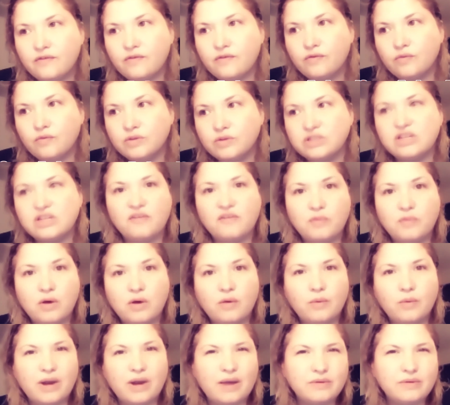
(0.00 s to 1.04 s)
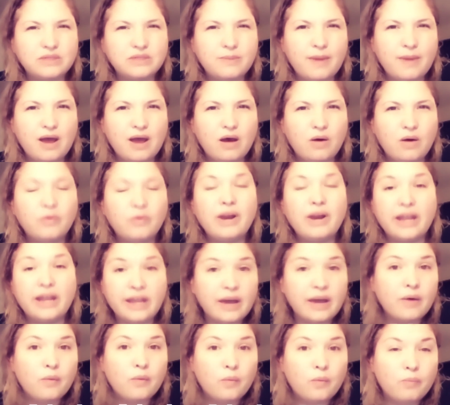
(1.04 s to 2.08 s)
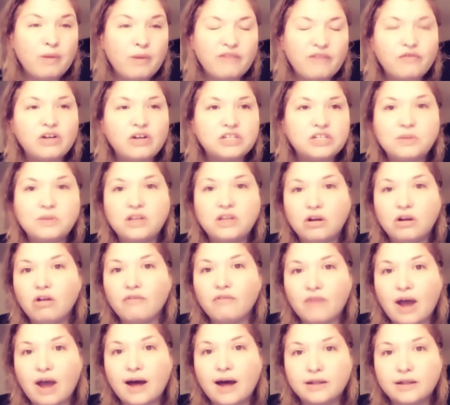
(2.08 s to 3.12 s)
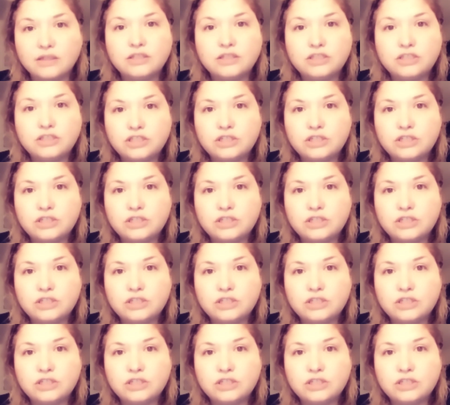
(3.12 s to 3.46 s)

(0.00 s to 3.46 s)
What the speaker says: with softball when I was my freshman year of college.